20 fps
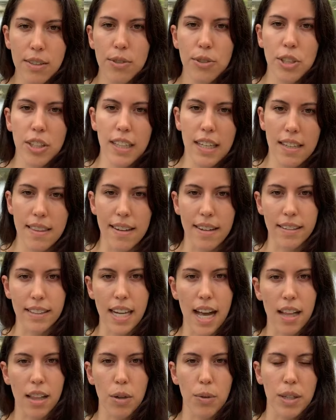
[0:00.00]
Usually they're
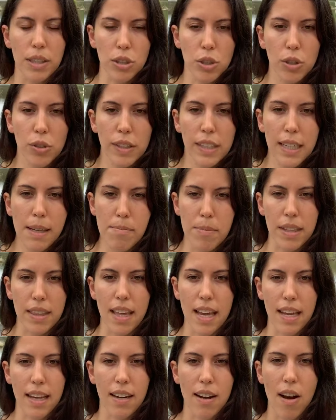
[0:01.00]
yellowish green, but
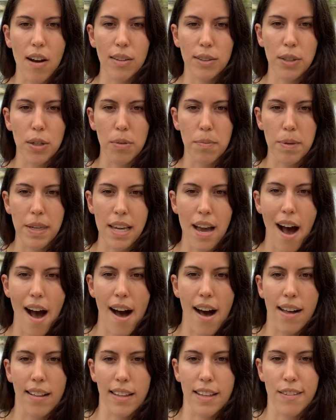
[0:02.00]
they can also be
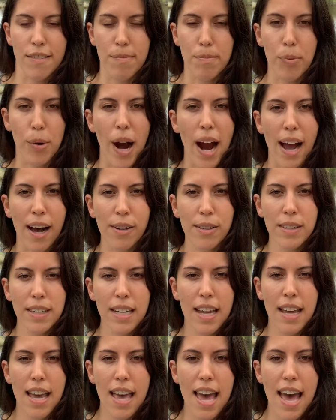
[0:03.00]
olive brown.